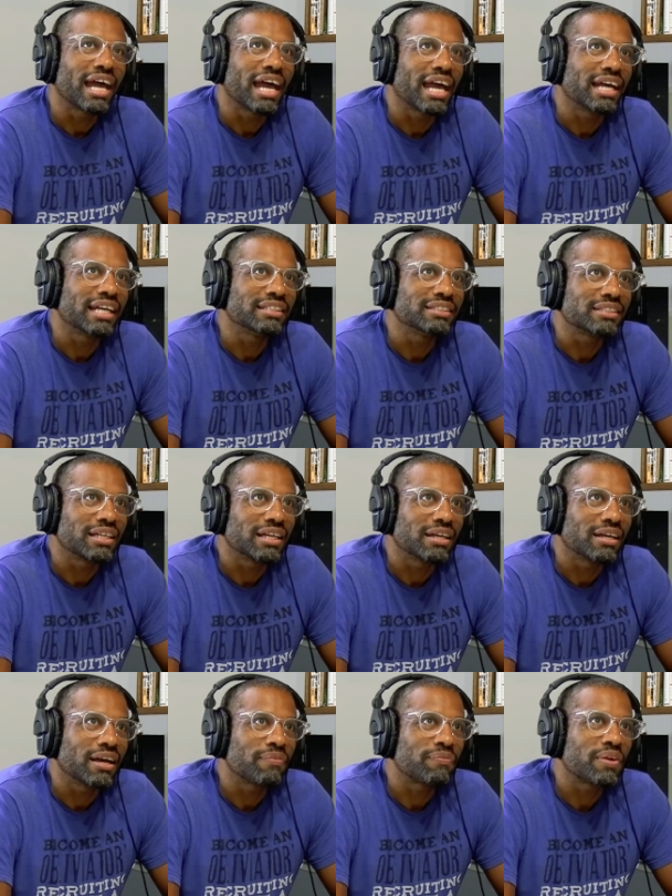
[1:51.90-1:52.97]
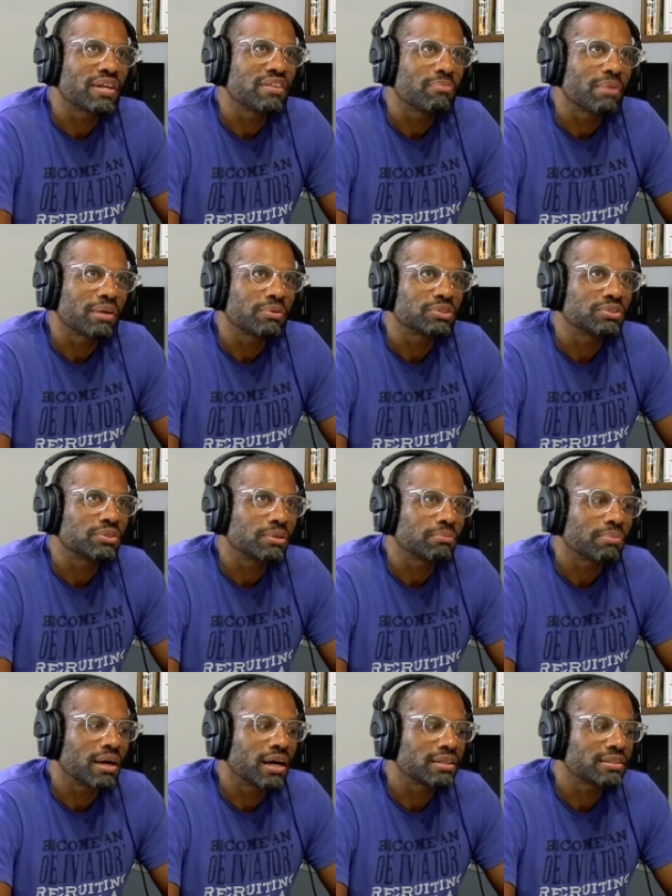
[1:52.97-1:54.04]
and uh, a friend of mine was
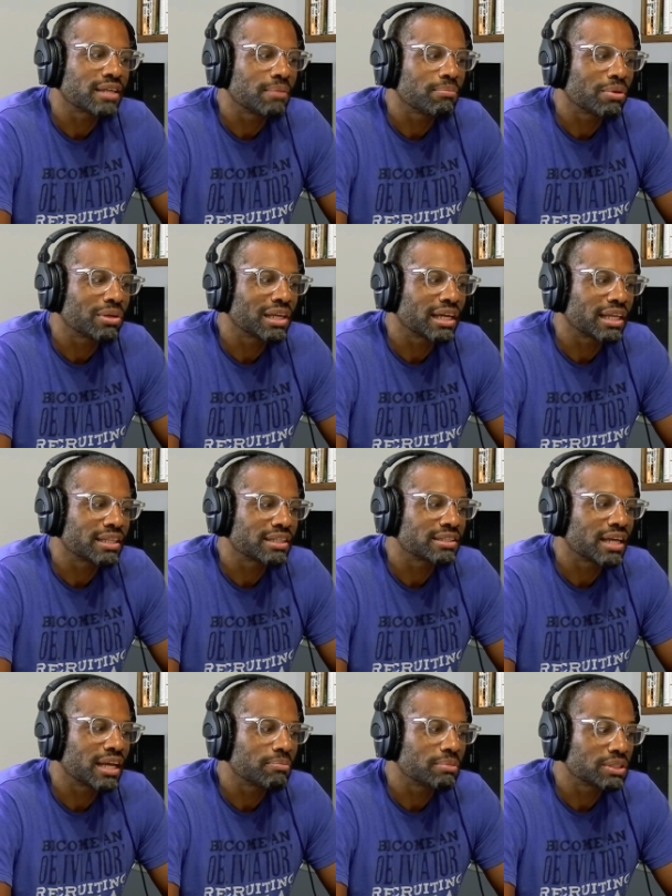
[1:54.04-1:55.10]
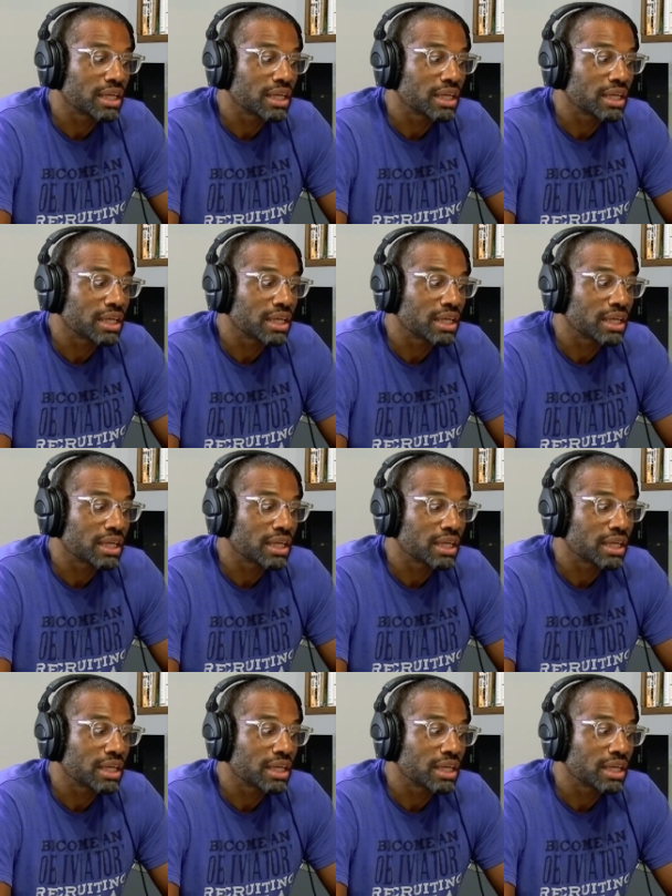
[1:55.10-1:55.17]
doing part time modeling at the time.